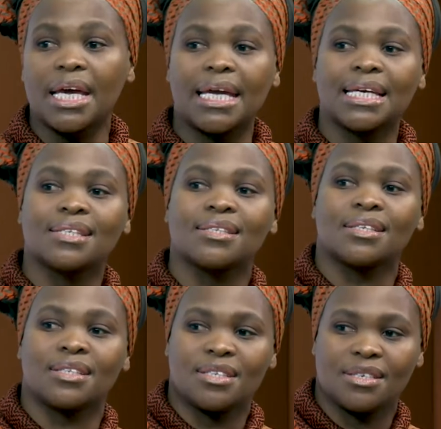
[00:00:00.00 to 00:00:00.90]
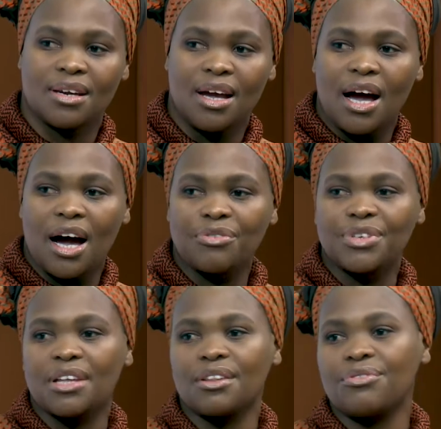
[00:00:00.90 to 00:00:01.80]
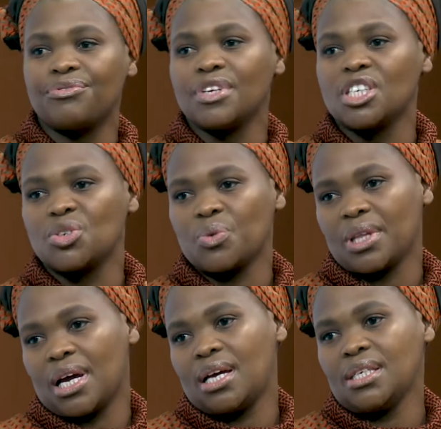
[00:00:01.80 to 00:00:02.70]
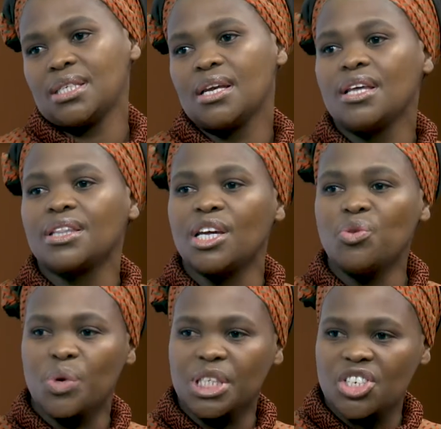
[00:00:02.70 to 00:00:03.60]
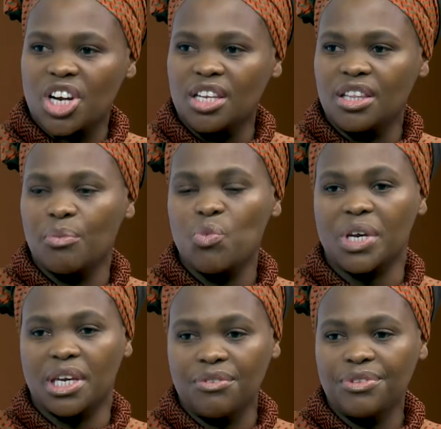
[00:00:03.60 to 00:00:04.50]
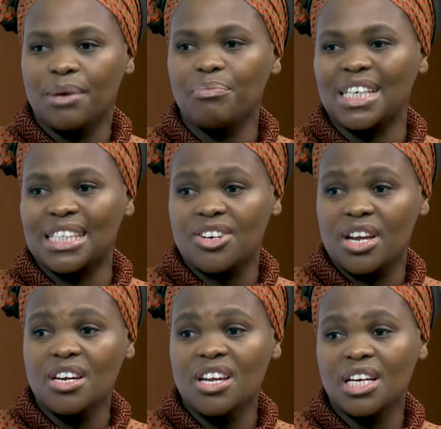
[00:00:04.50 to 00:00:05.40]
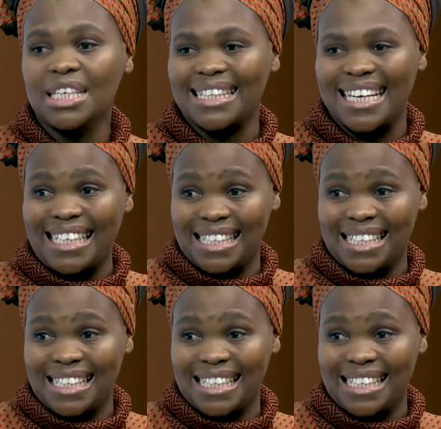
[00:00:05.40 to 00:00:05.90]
the exit after they finish with us. Then we train them, we give them the training, the